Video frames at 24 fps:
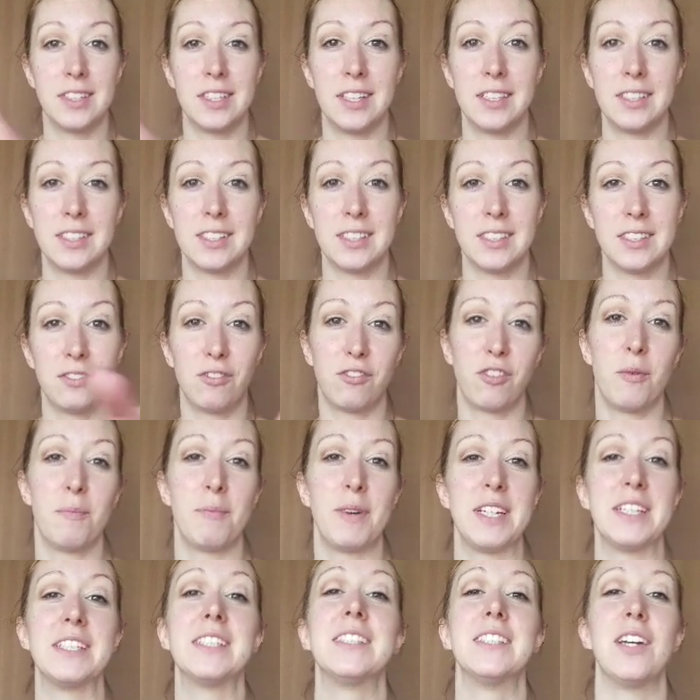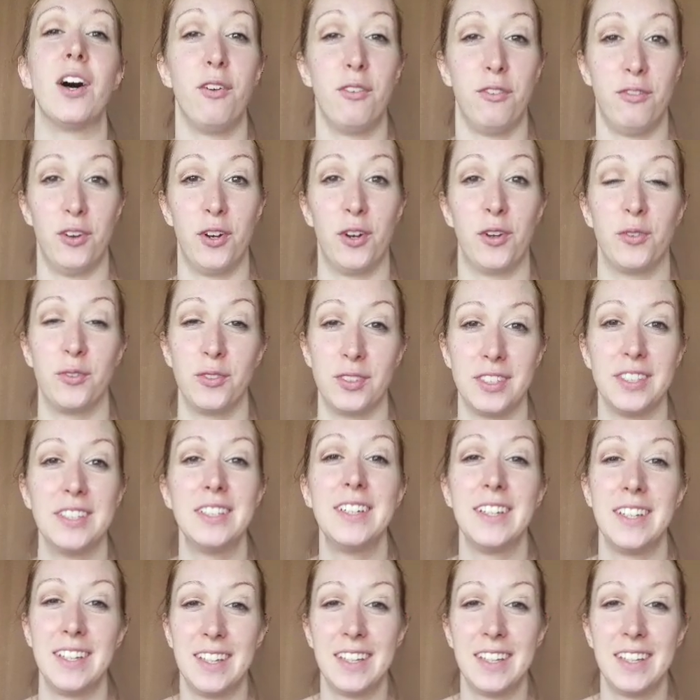This is from my cell phone.